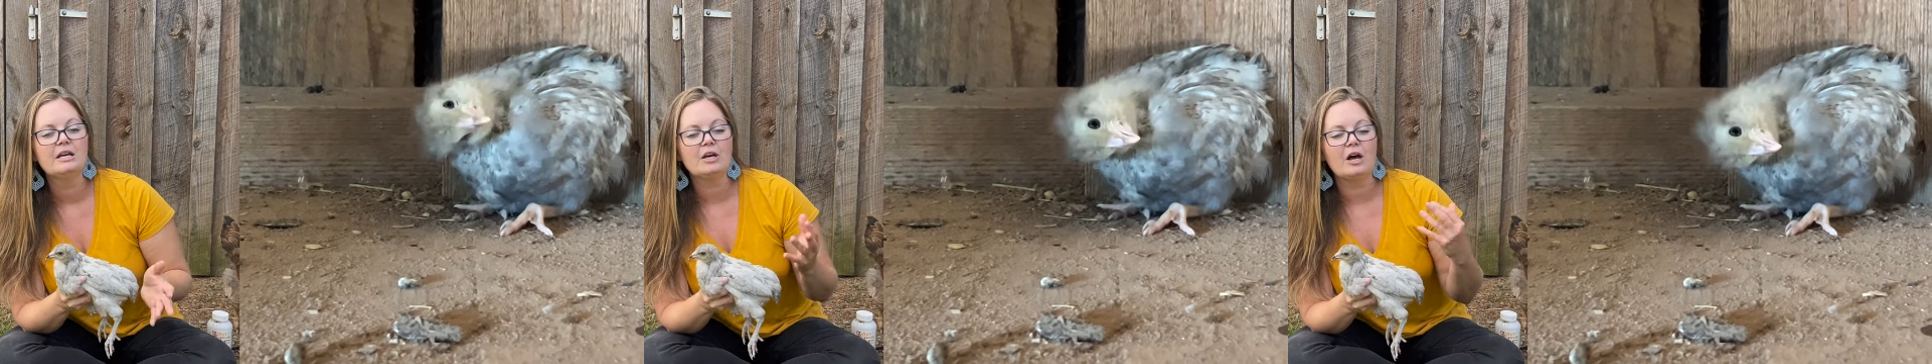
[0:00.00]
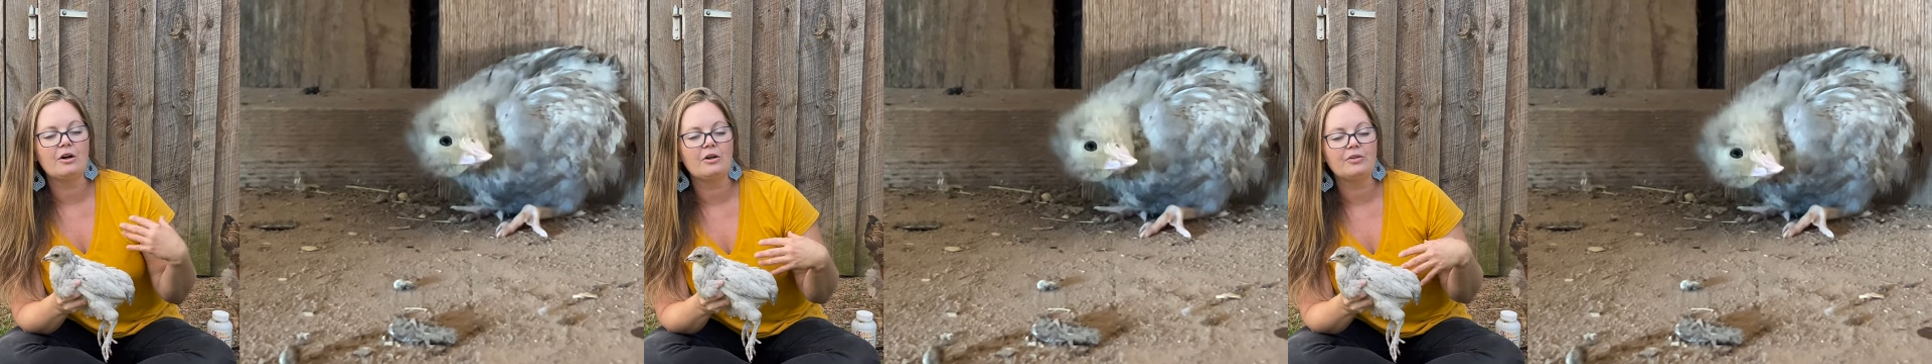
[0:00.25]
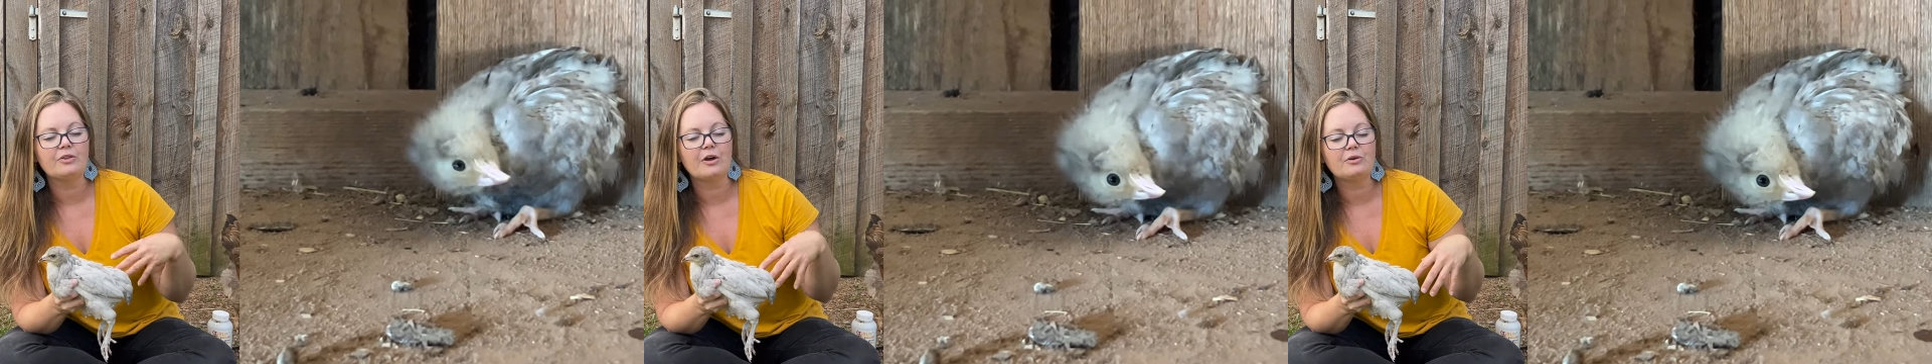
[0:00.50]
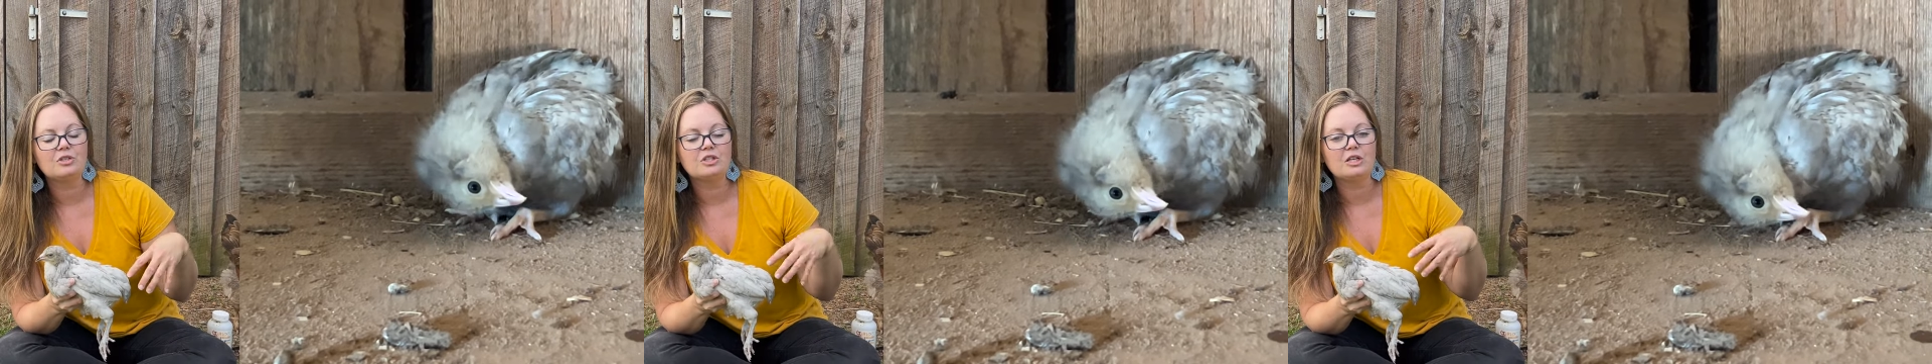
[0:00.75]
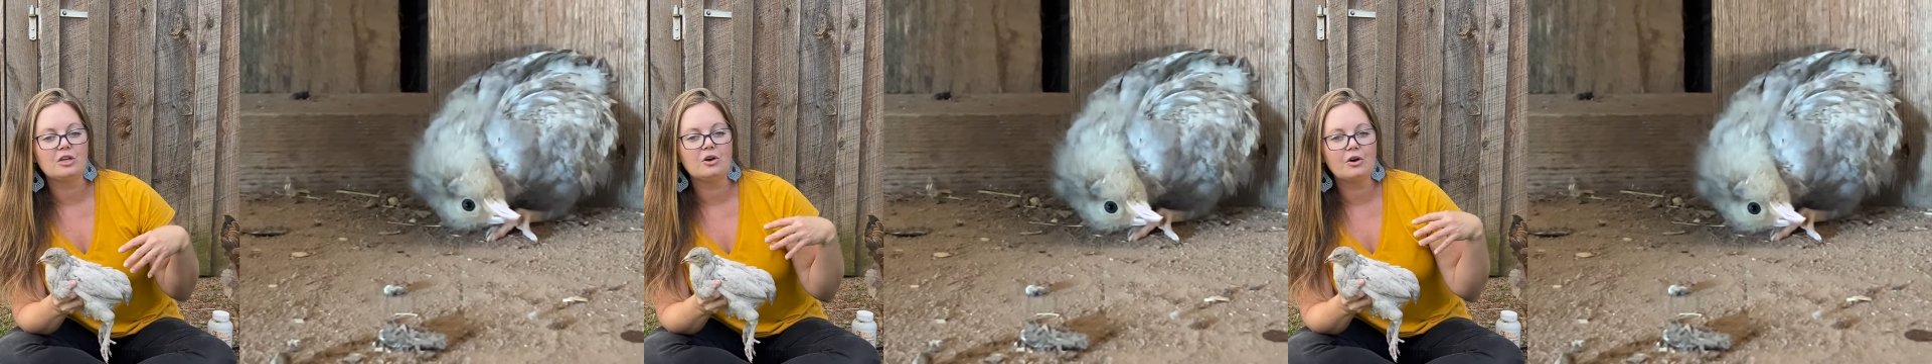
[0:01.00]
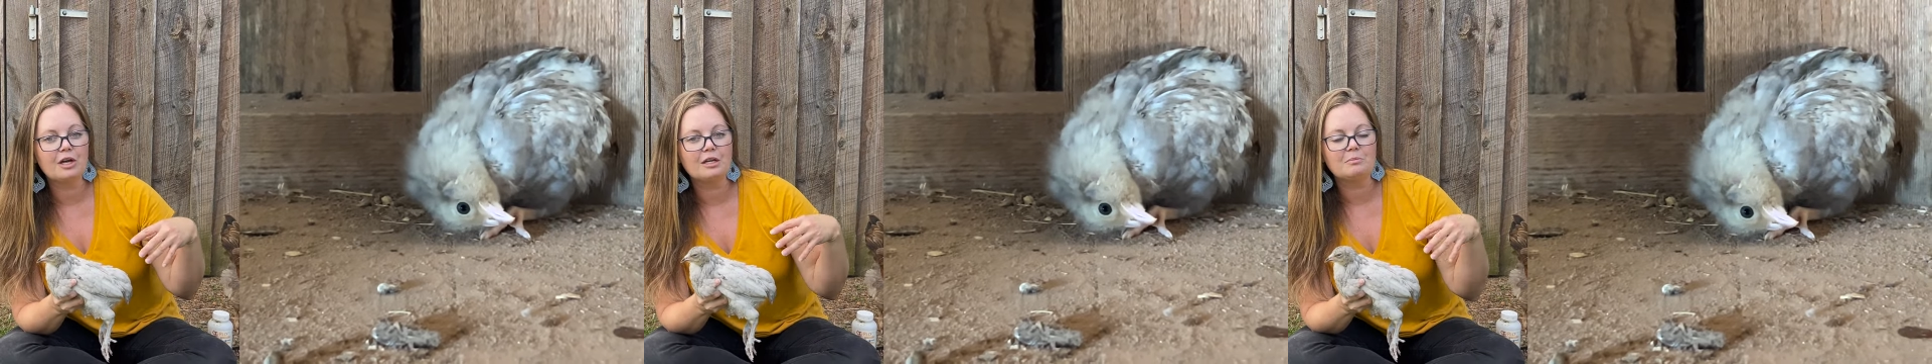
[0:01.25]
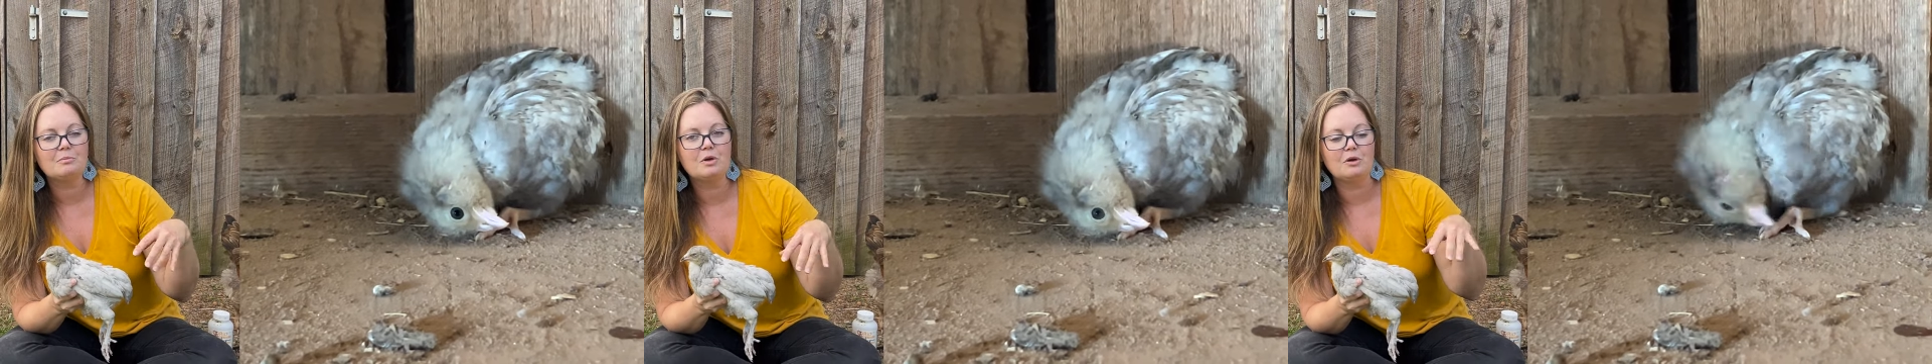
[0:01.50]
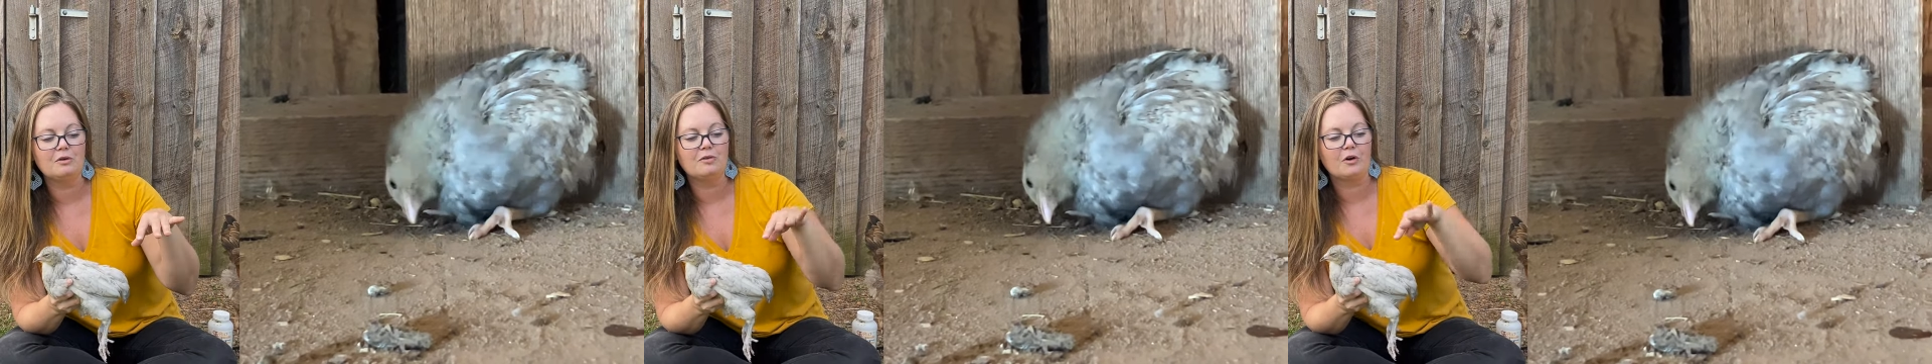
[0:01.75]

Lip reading: Although she could move,